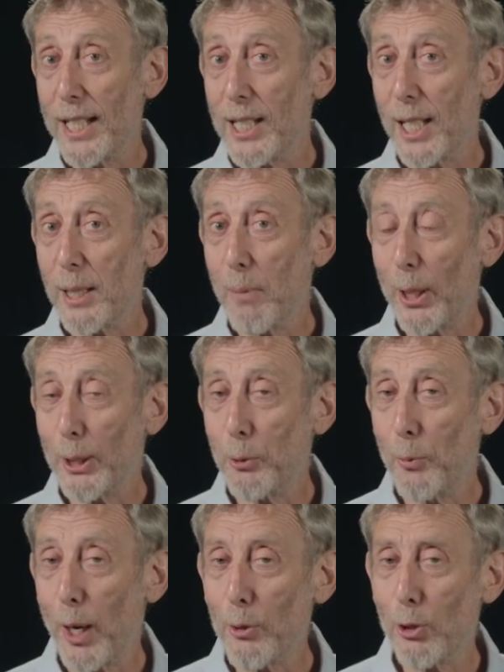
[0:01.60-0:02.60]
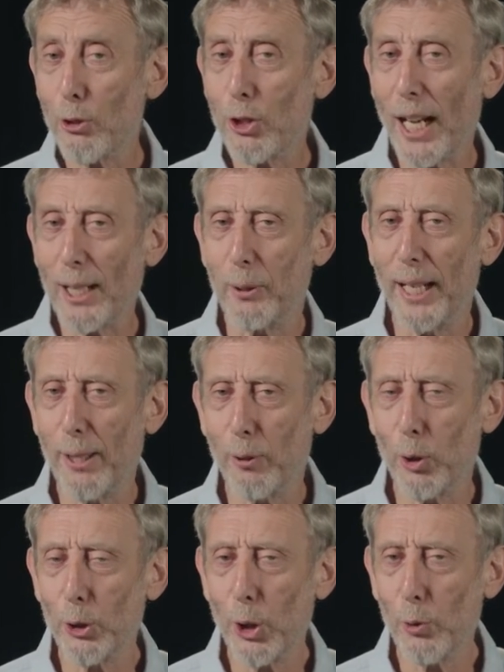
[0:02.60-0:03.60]
into the Michael Rosen channel
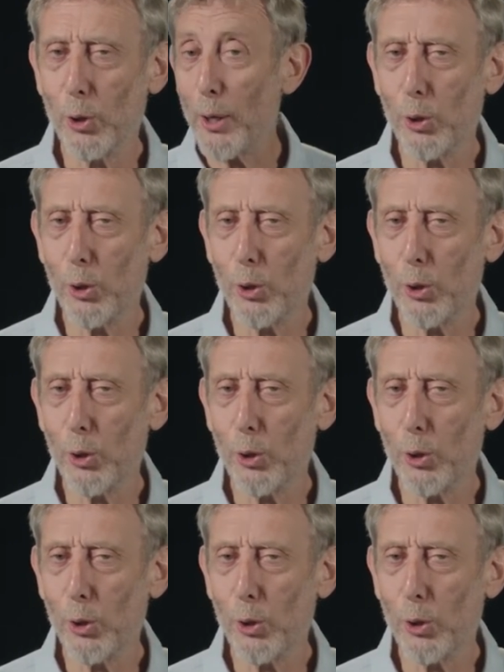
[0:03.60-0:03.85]
here on you.